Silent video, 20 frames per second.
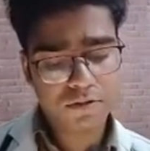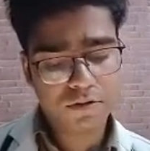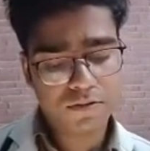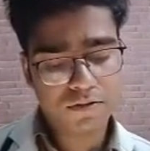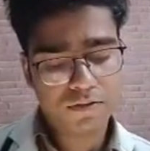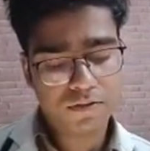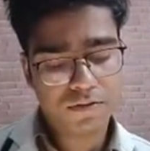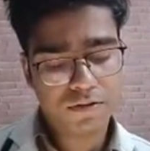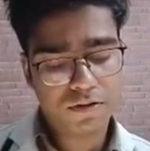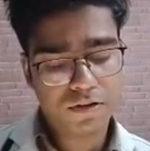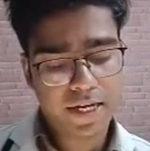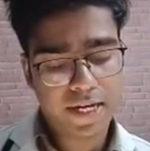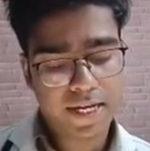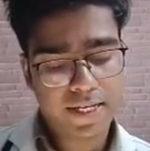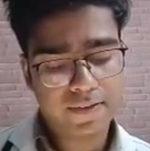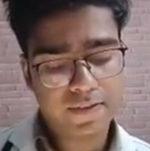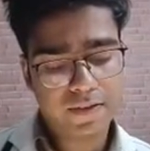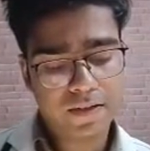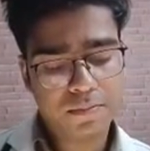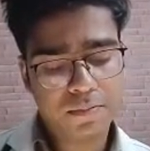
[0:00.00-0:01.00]
of
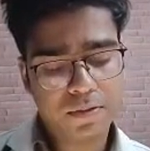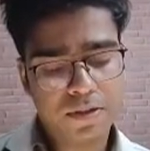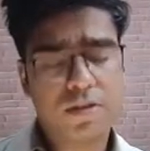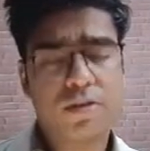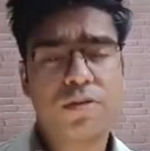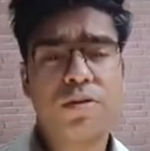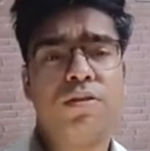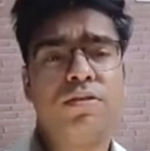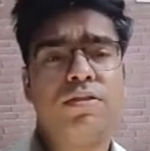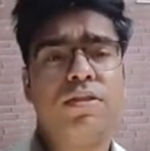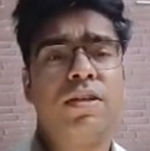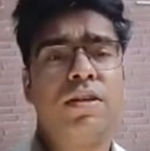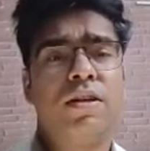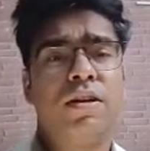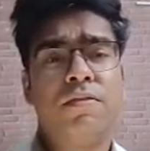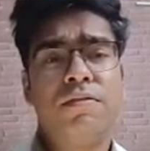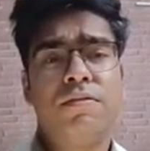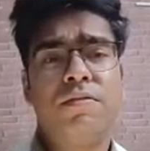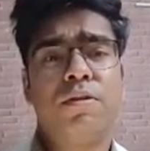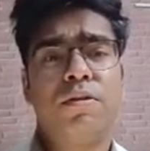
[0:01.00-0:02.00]
ACE inhibitor causing
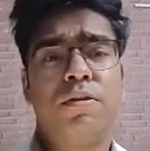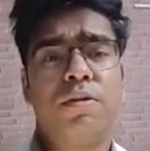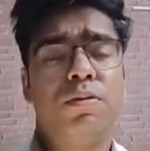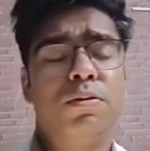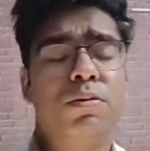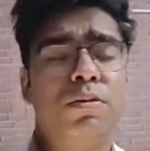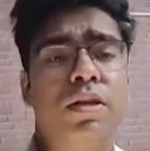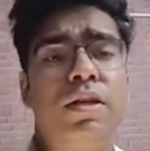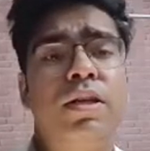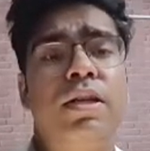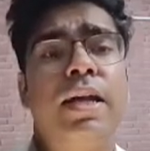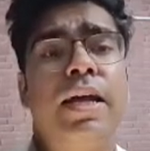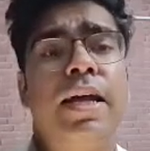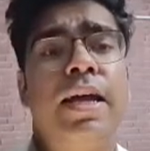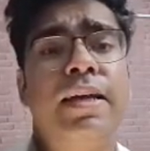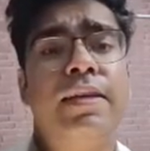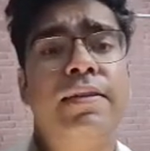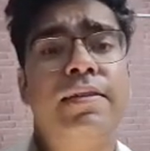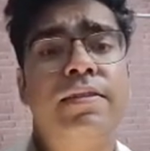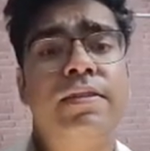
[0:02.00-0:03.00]
cough? We all know that
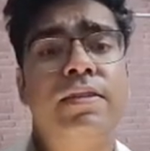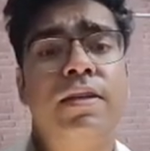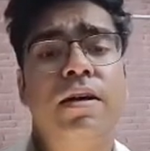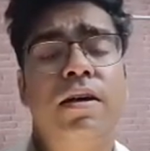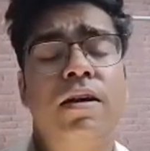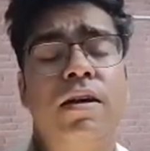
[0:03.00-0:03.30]
ACE